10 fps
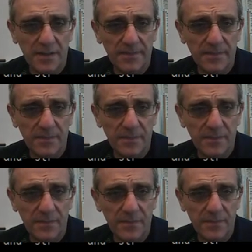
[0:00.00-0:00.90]

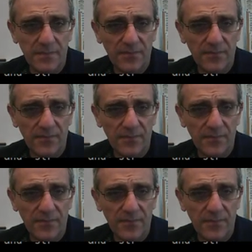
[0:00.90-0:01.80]

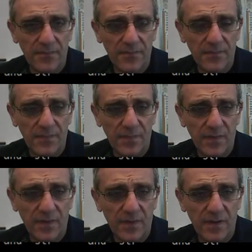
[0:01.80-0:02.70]

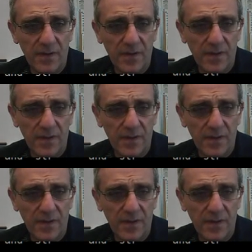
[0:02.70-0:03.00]
Nothing is said.